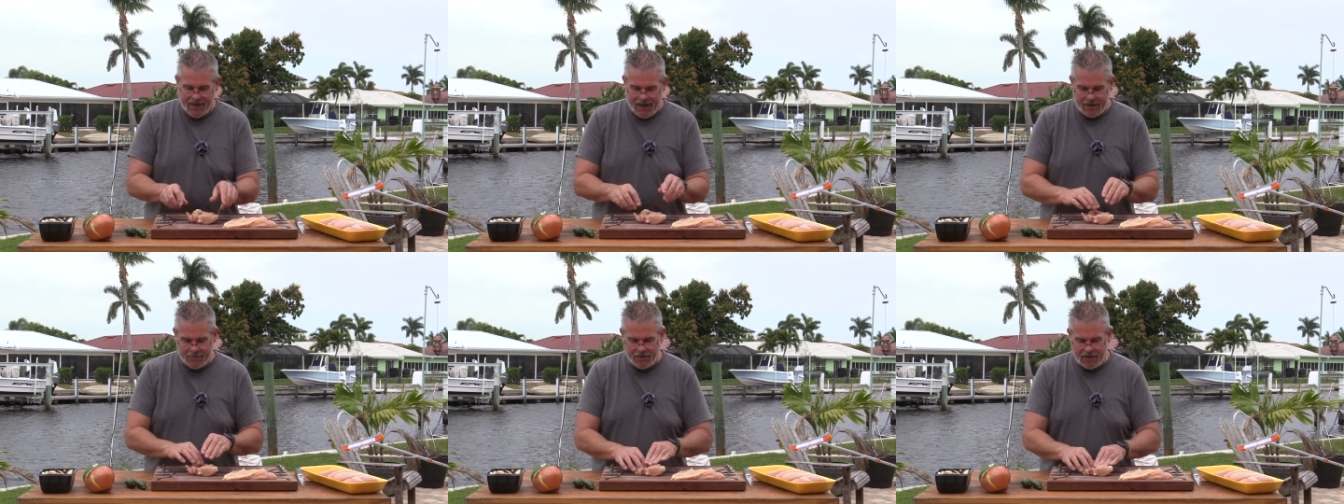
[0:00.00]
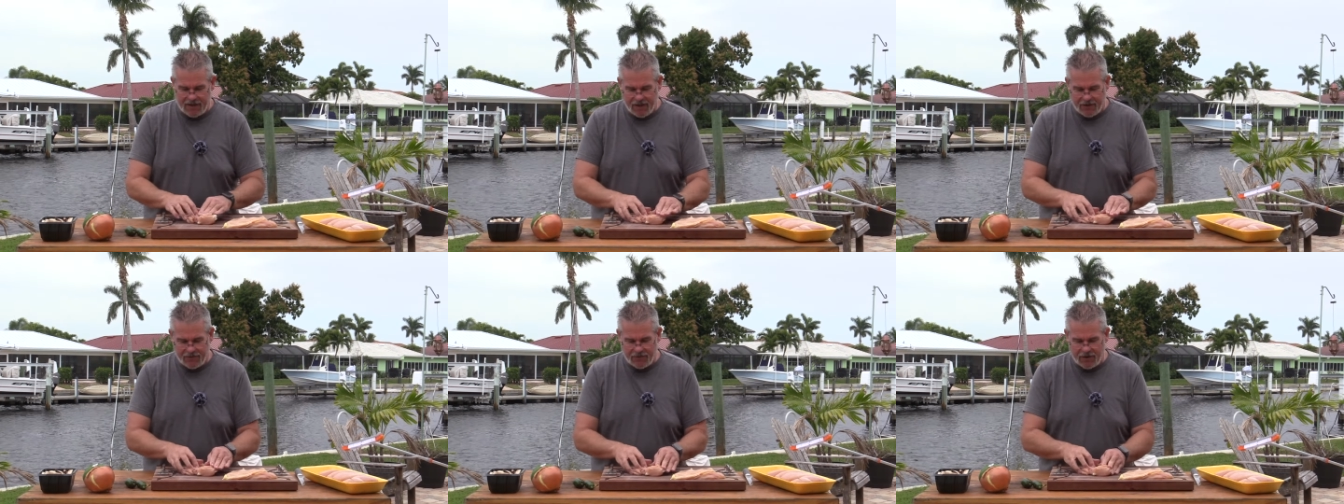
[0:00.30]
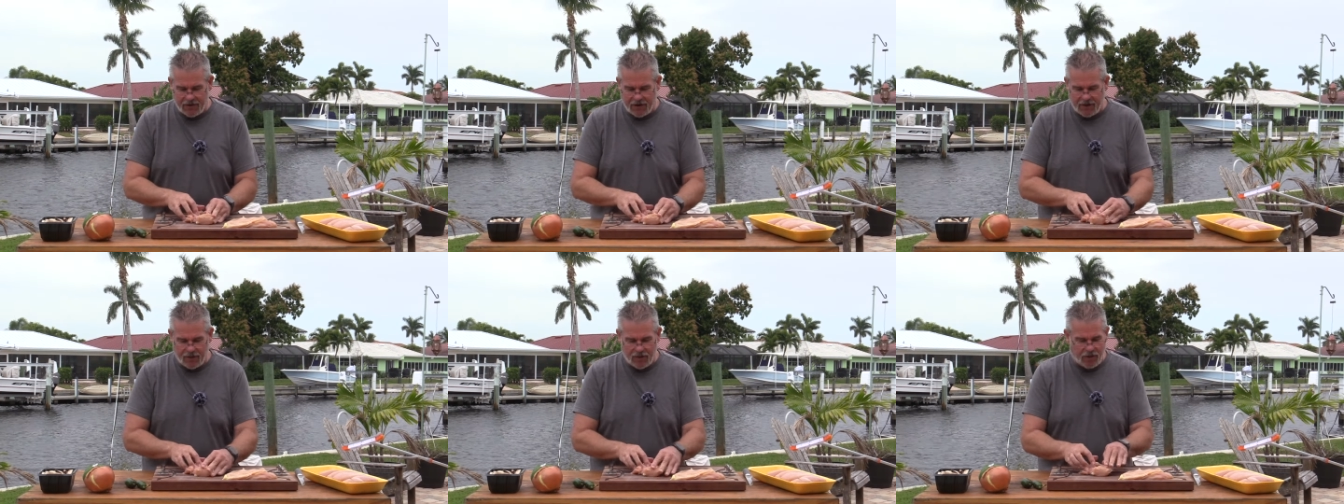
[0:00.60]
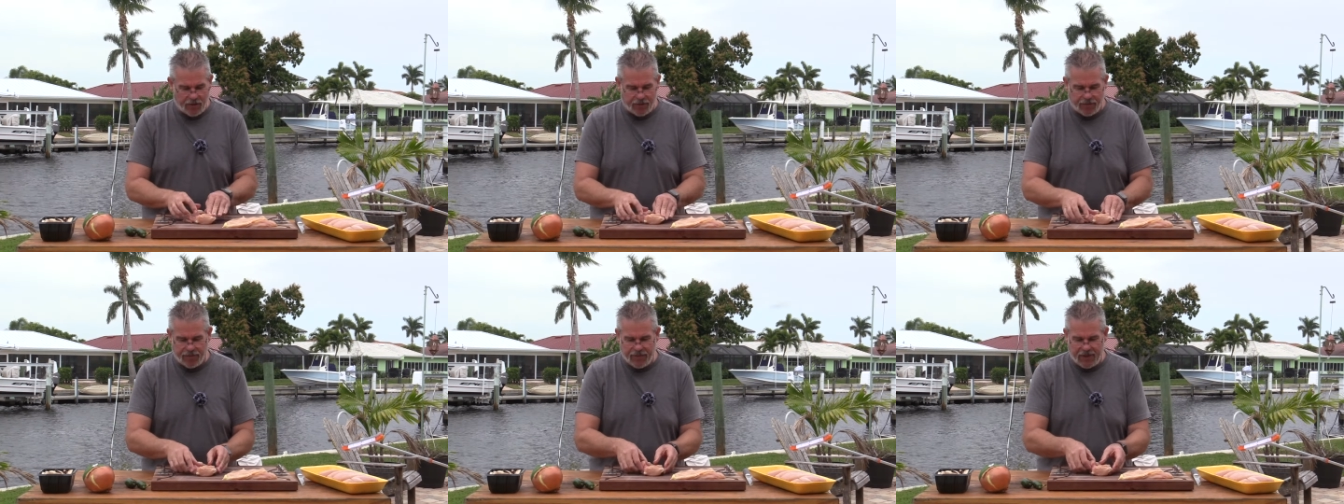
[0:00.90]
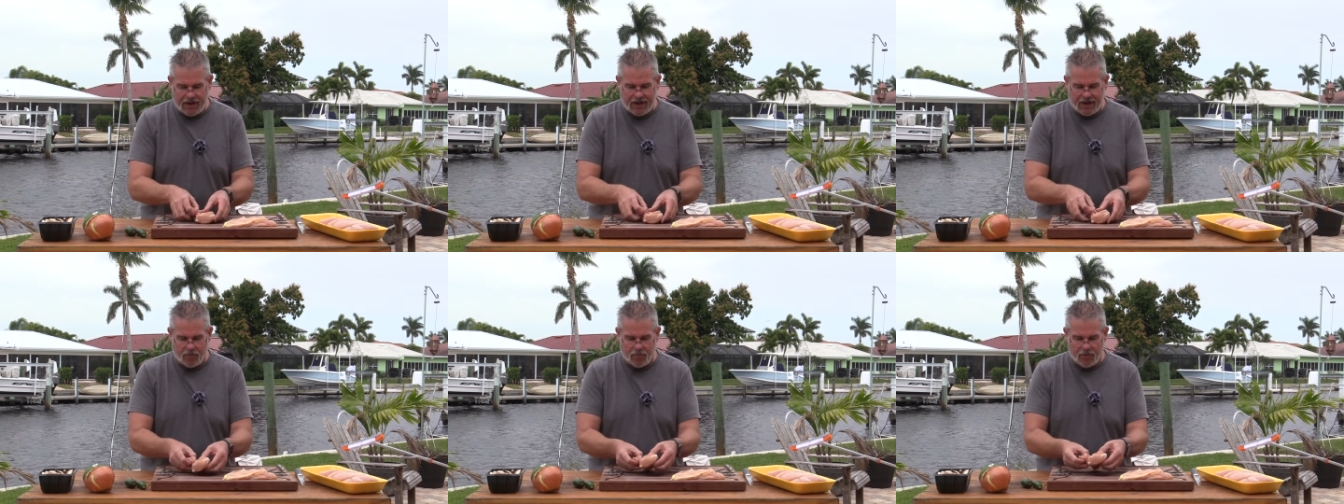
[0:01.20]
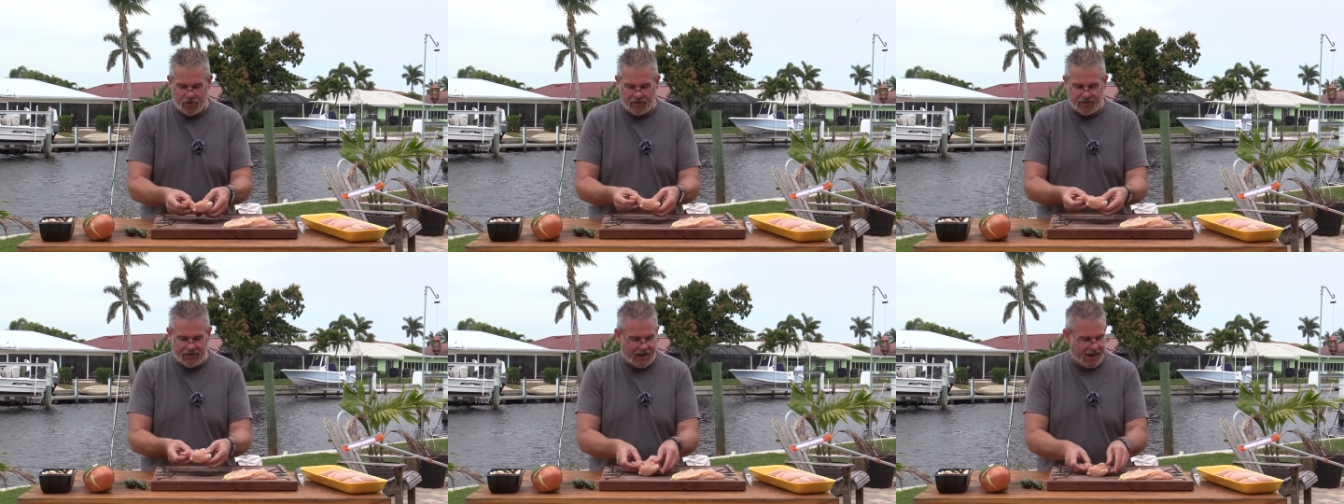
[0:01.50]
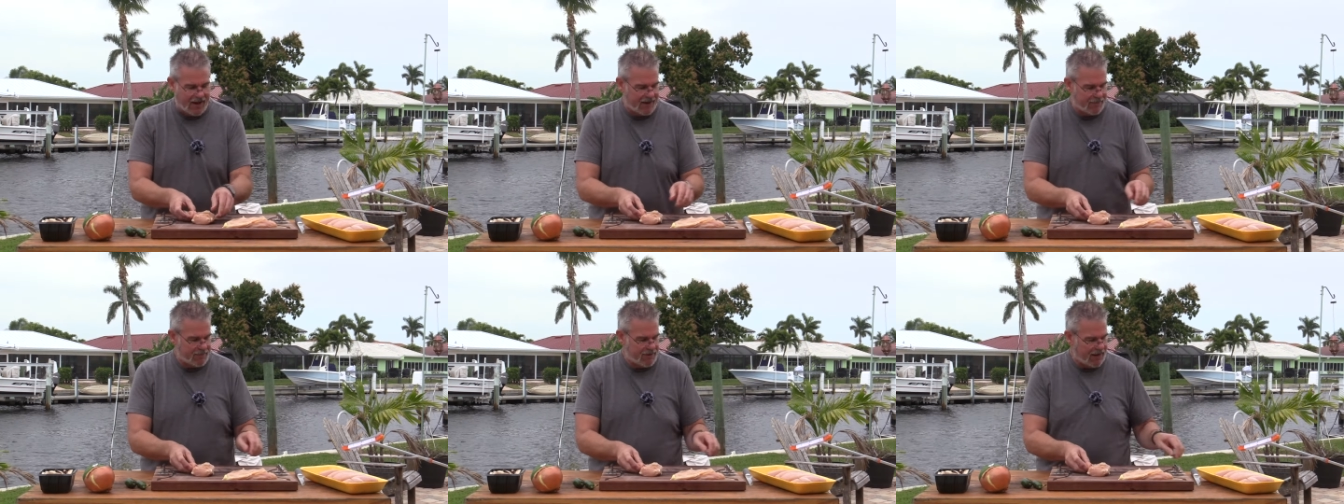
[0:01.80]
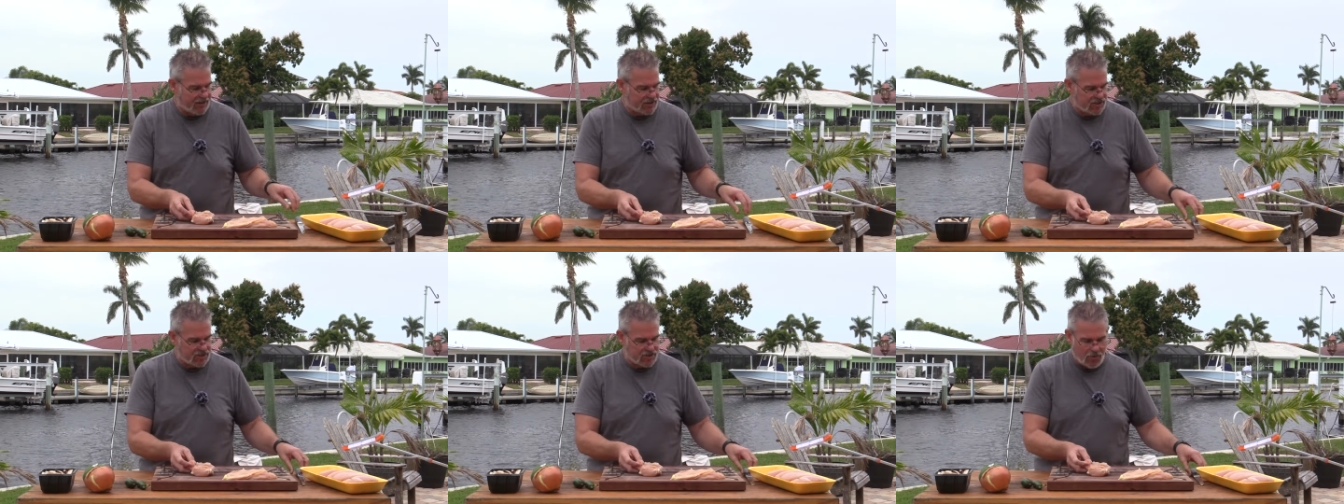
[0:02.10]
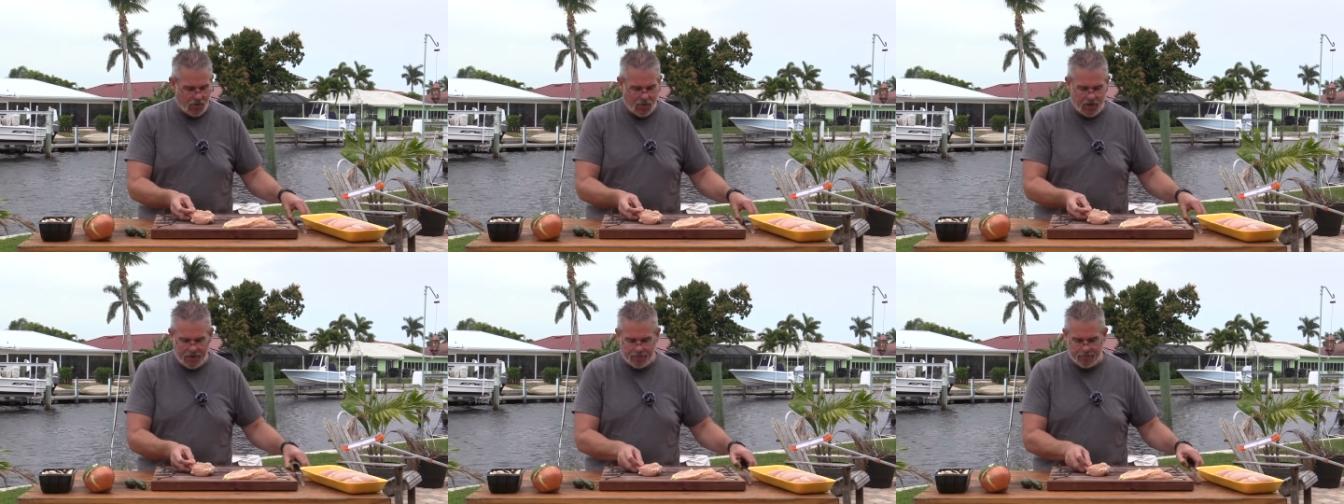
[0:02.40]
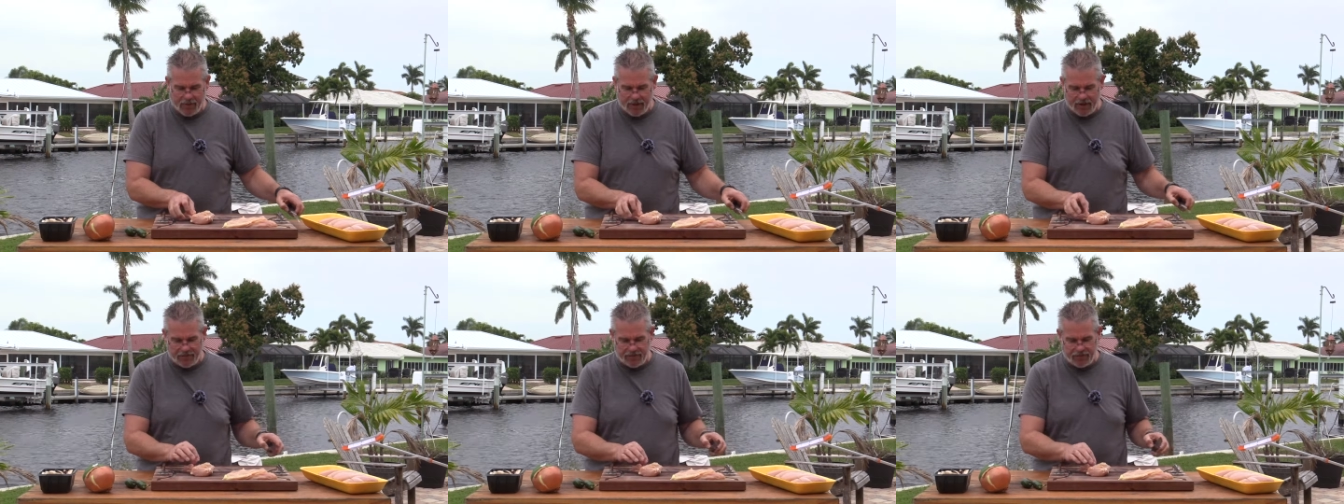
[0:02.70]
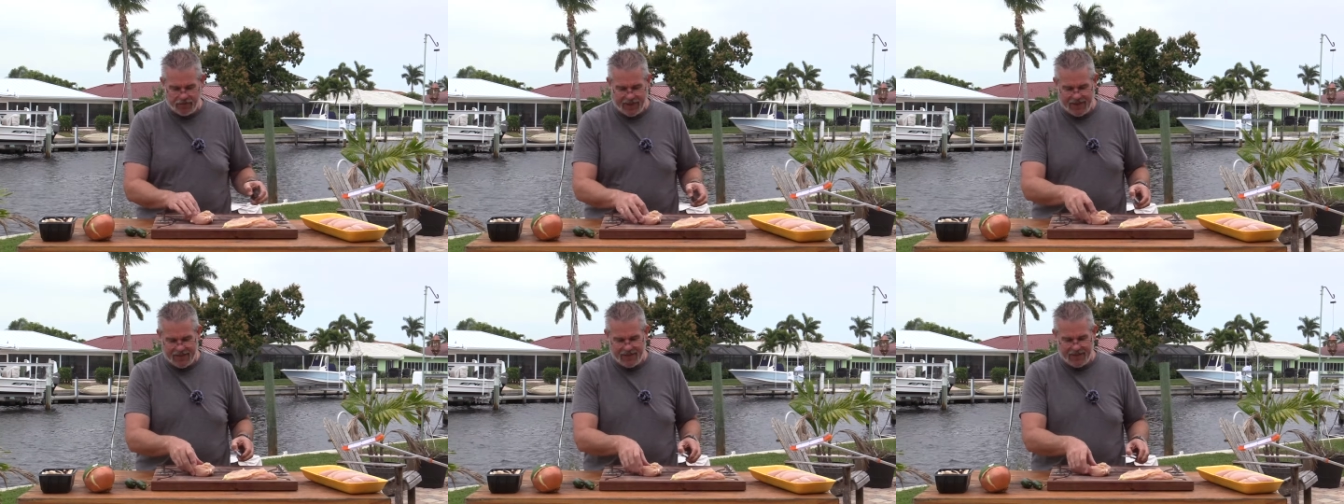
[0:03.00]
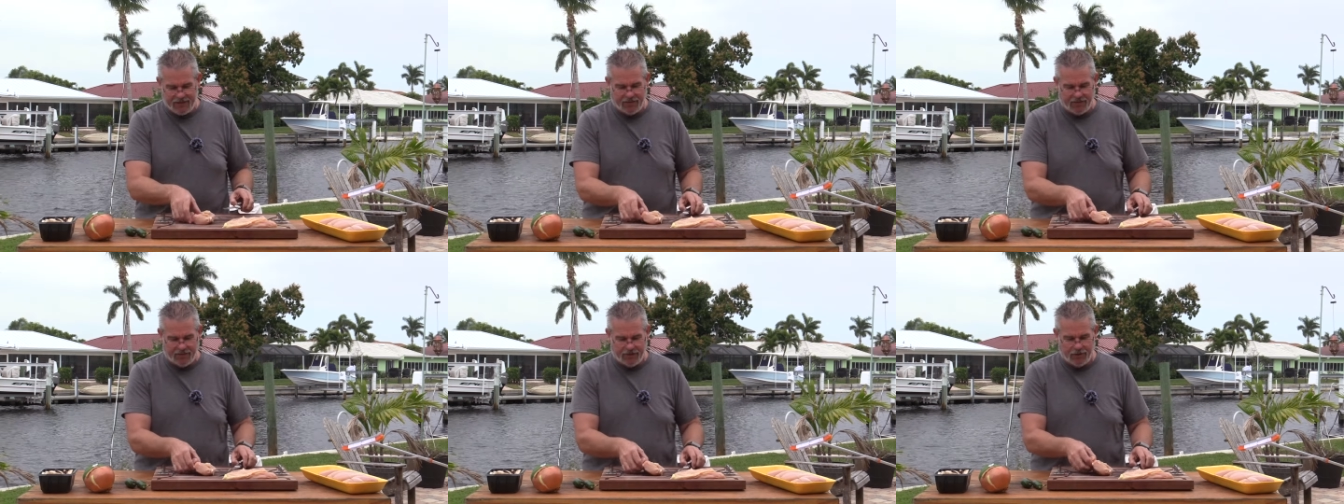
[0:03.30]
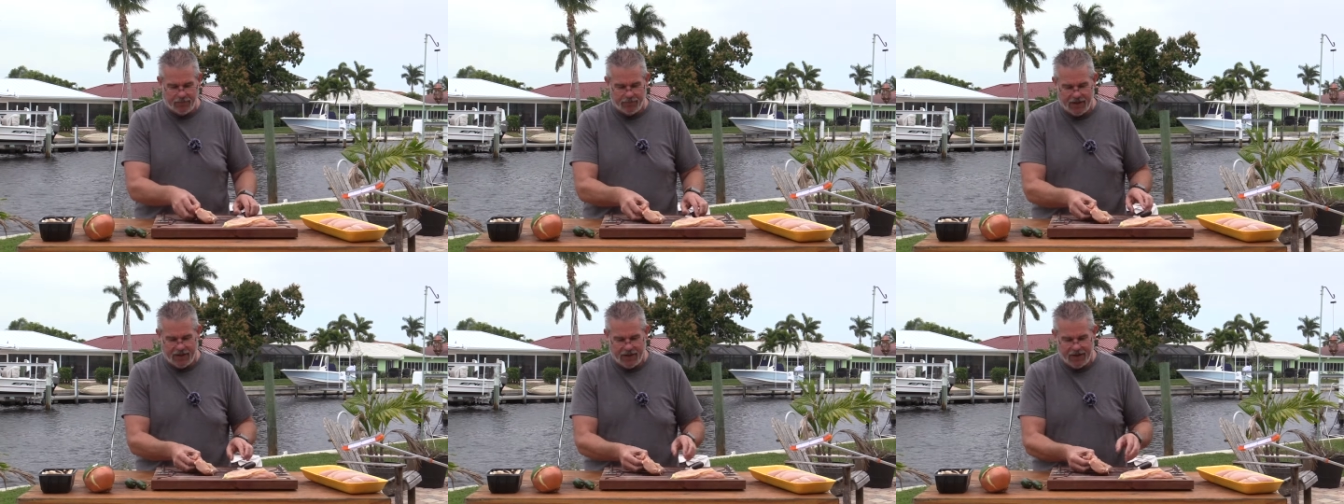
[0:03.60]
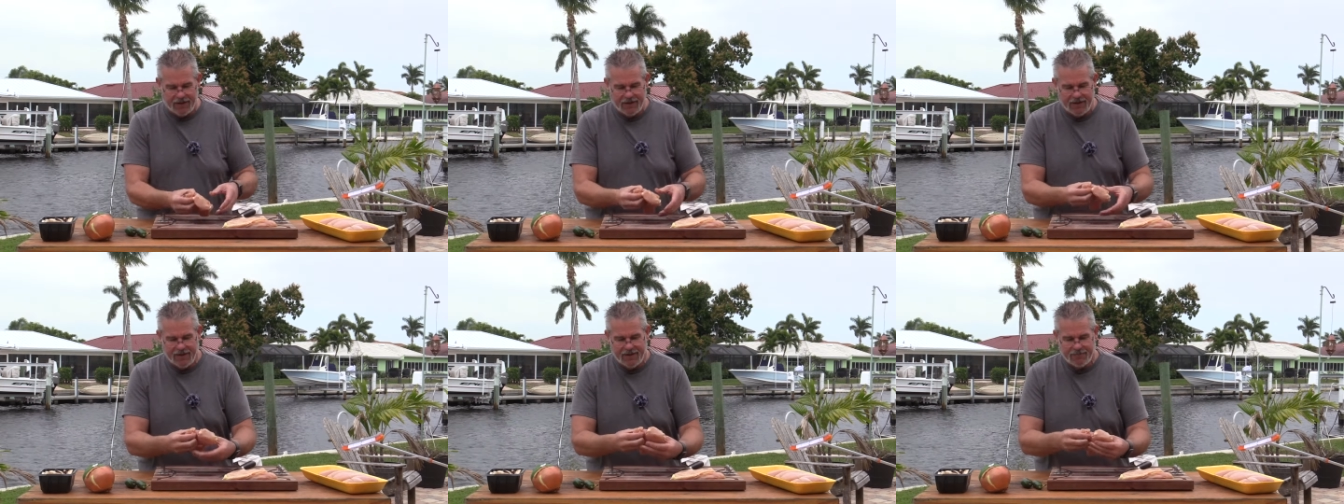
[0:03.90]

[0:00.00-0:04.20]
and because they're a little thick on one side, I'm going to sort of butterfly these a little bit.